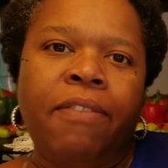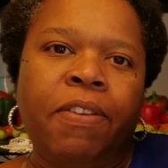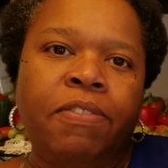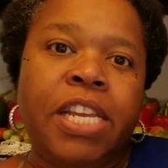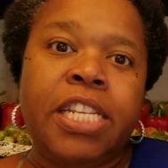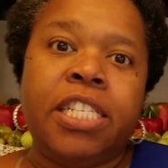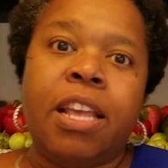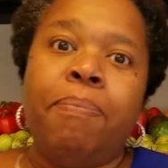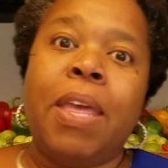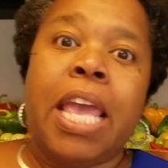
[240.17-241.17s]
15
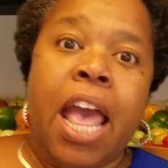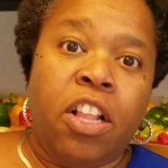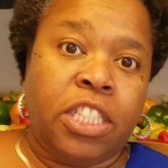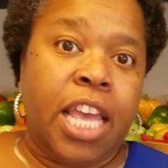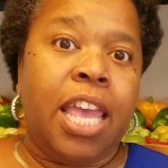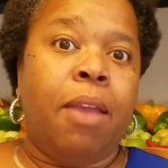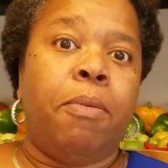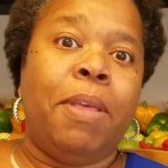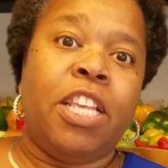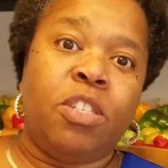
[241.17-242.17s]
something else that came
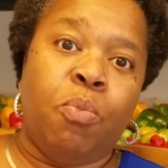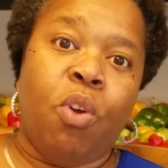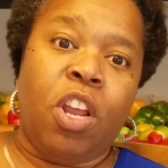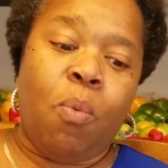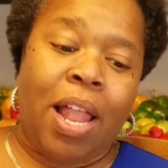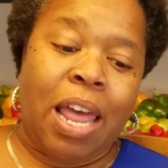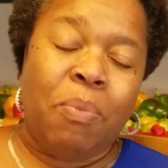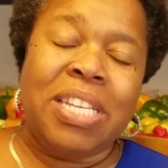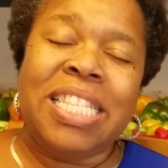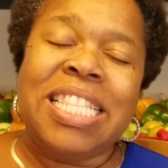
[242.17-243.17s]
to me this morning while I
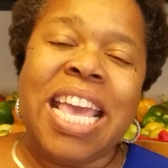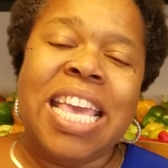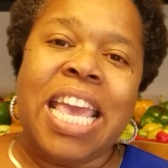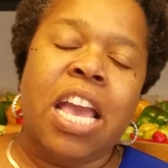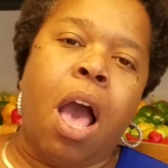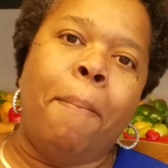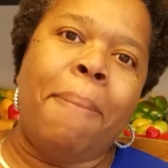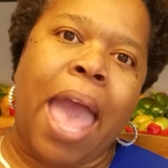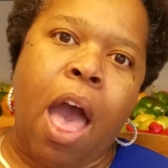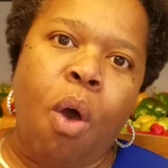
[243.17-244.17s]
was thinking
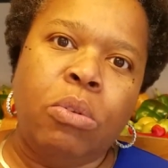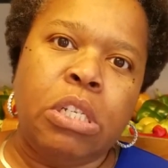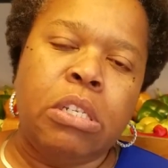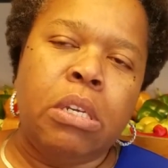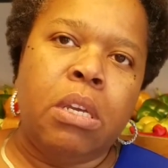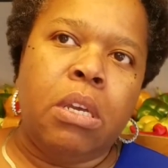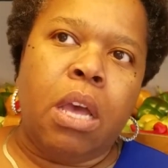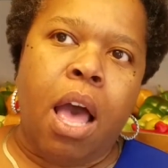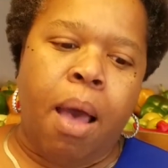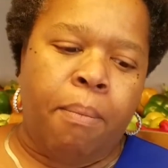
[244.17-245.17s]
about
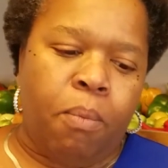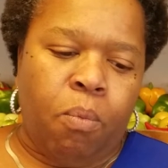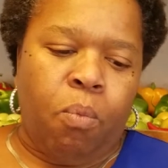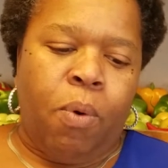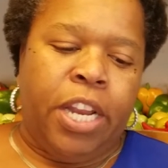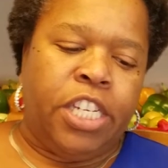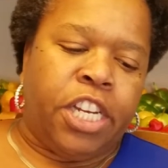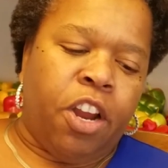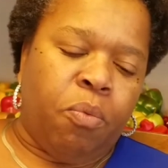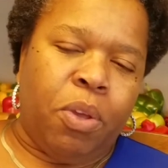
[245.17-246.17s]
what he
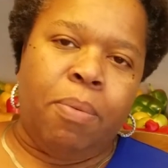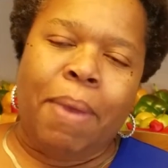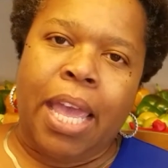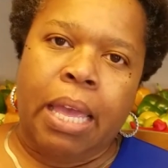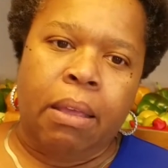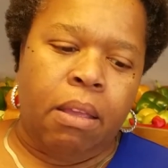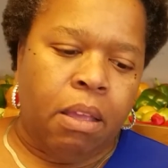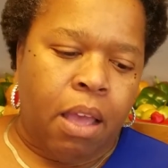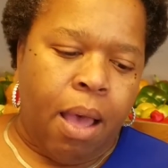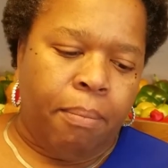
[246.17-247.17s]
shared with me
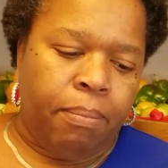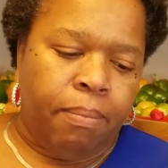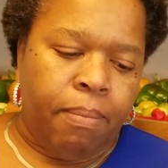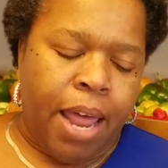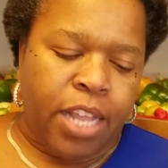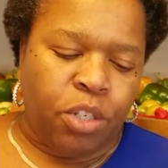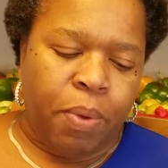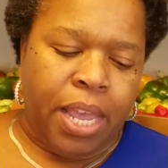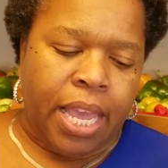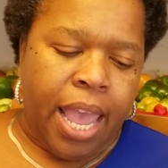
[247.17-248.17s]
last
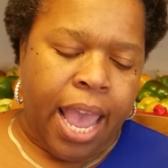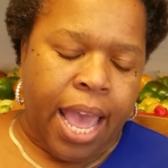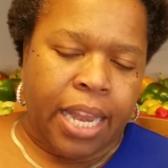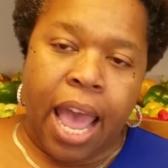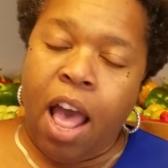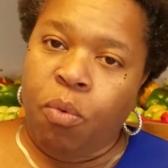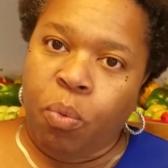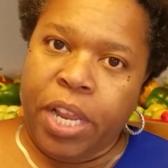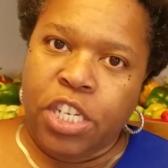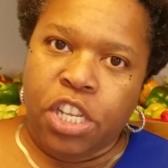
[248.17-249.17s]
week. And I'll
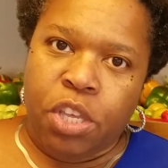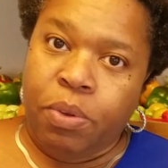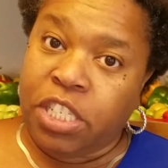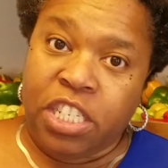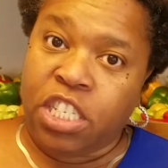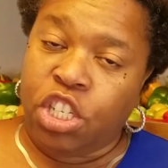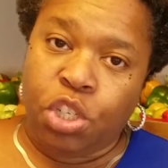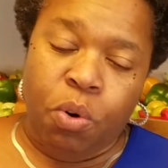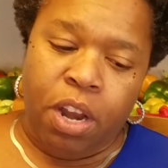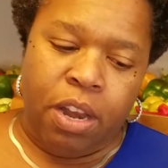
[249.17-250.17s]
read to you. It's just a
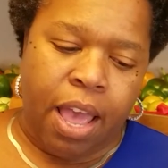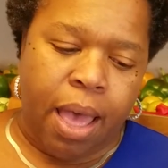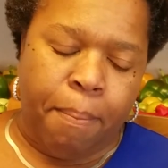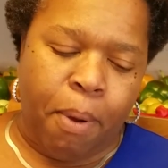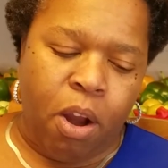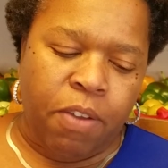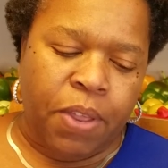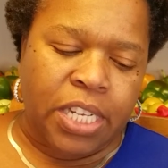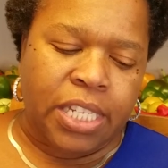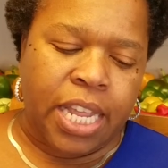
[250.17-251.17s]
short part of
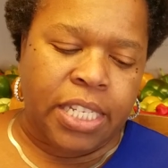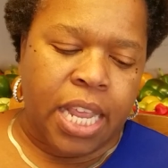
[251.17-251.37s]
it. It says,